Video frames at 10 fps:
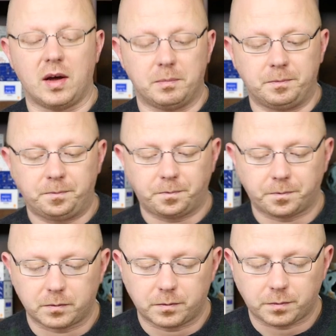Um,
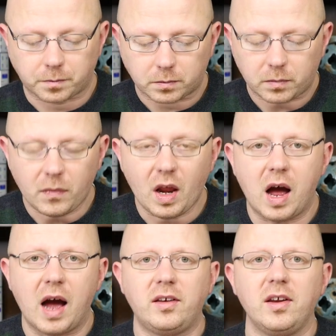
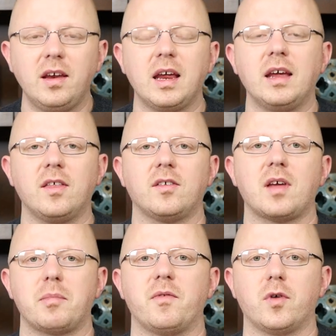I did ink this
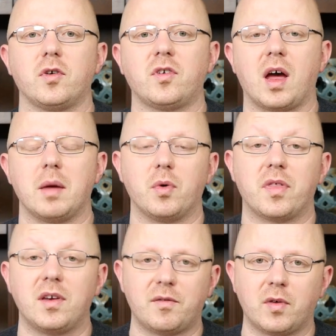up the first time
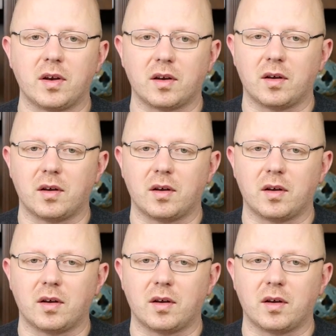with a different,